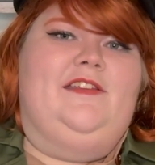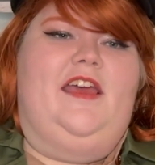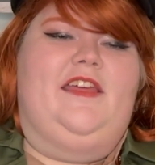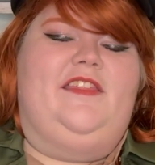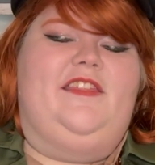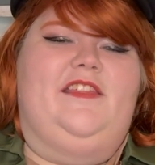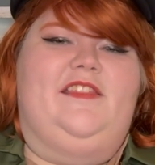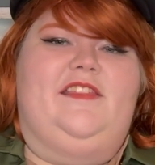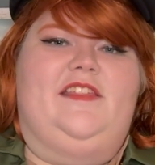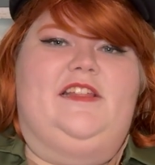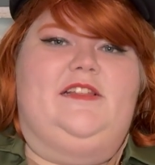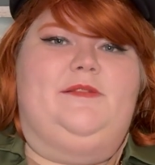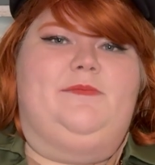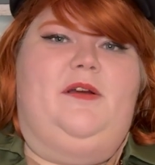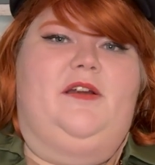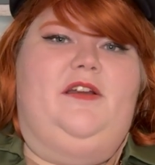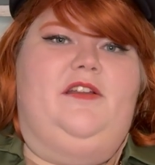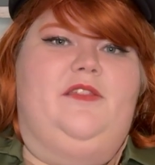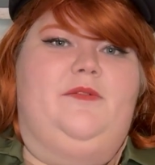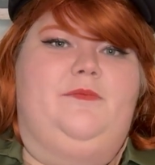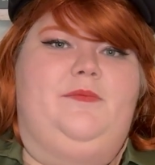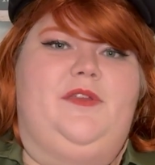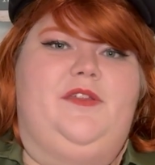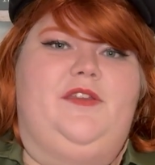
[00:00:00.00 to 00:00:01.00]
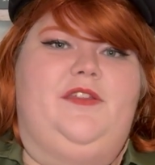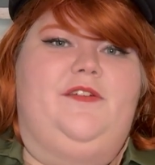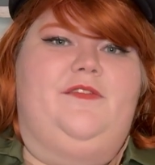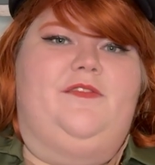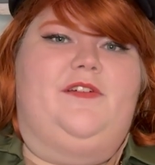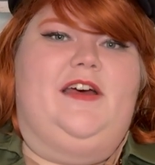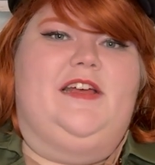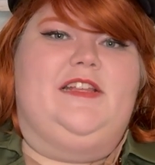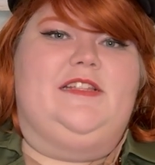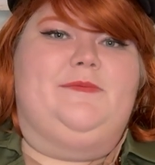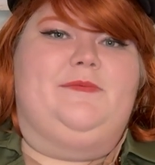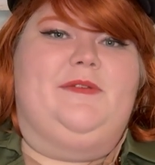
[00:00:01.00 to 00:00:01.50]
I think that's part of the beauty of
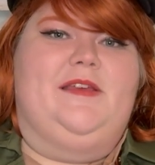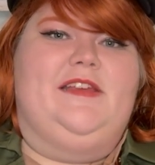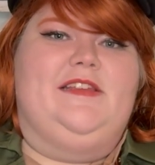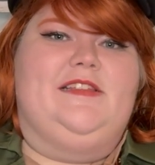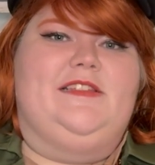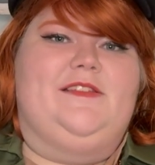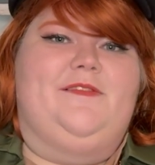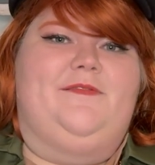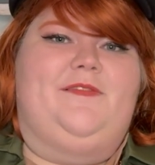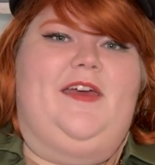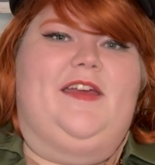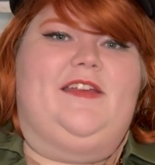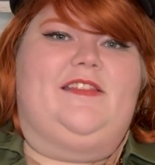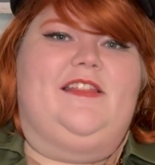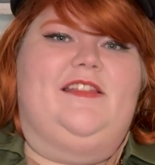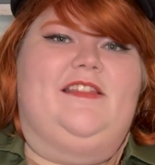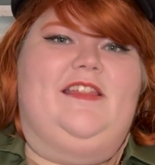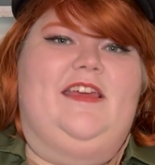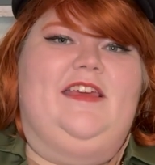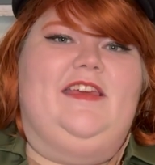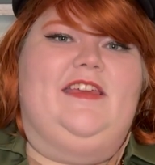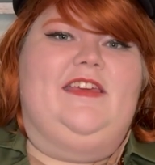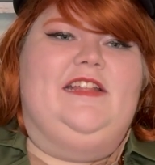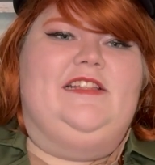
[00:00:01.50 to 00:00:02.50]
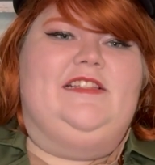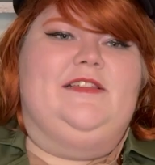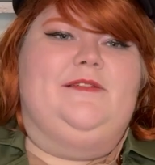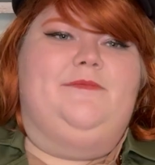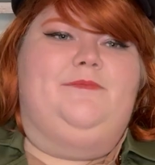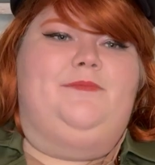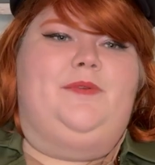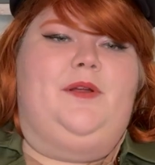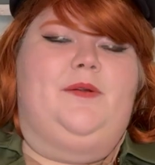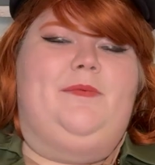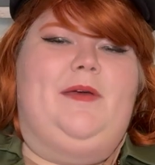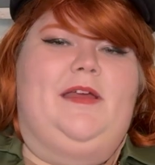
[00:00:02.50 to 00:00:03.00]
cosplay, is the fact that like it's a
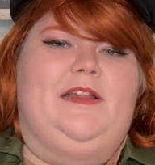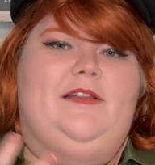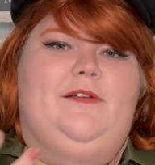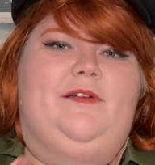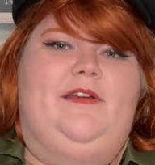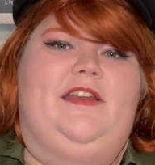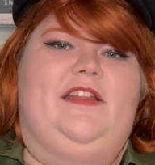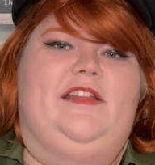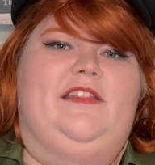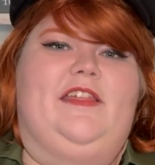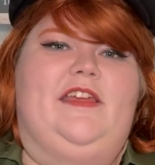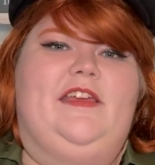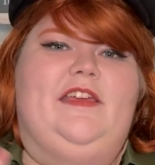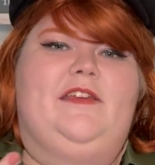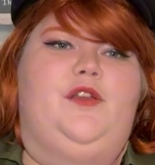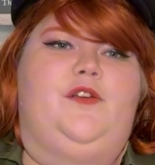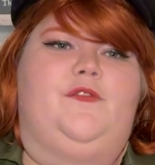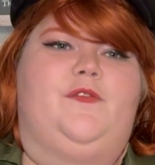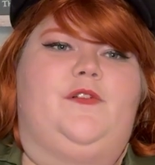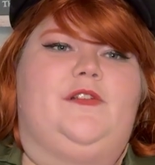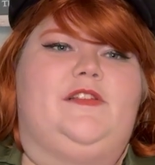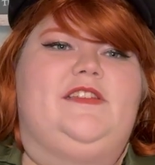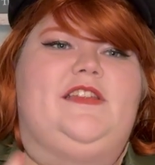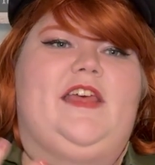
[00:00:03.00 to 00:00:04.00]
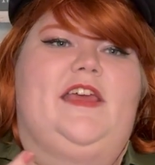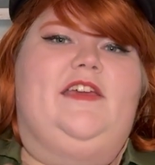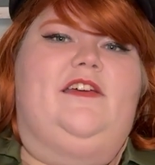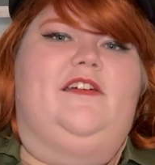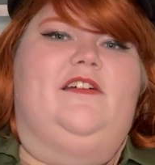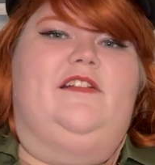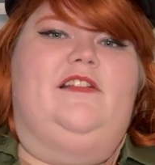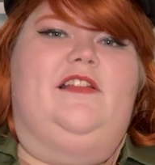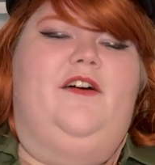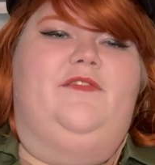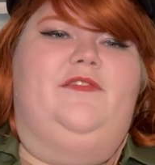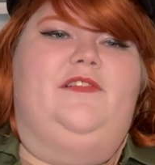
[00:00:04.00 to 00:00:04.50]
perpetuating like beautiful
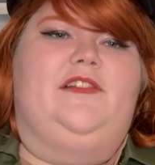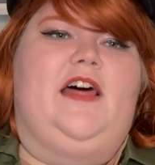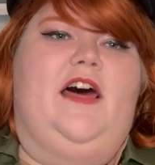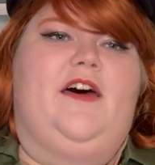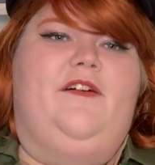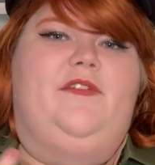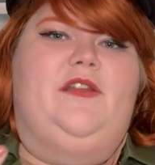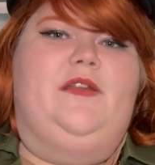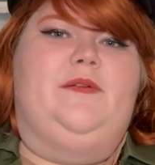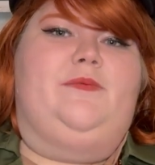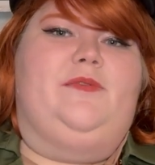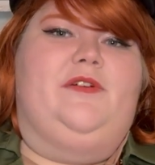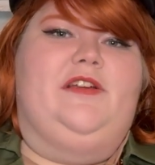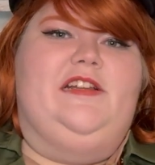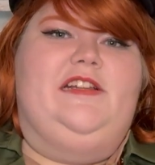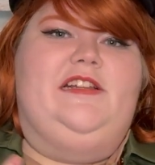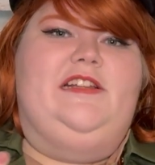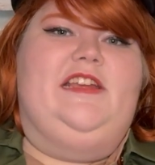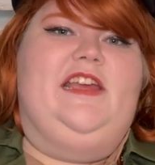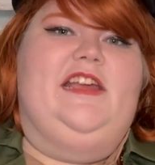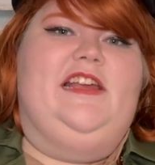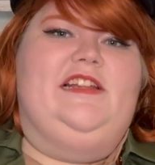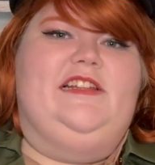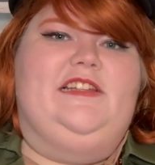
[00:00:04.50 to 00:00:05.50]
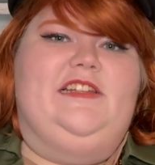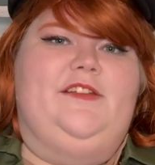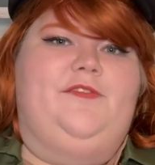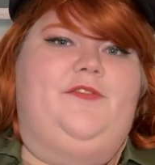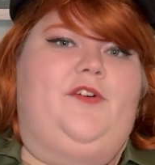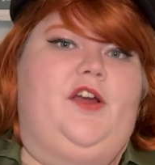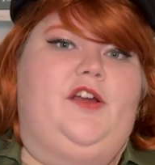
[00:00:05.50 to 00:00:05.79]
cycle of love and appreciation of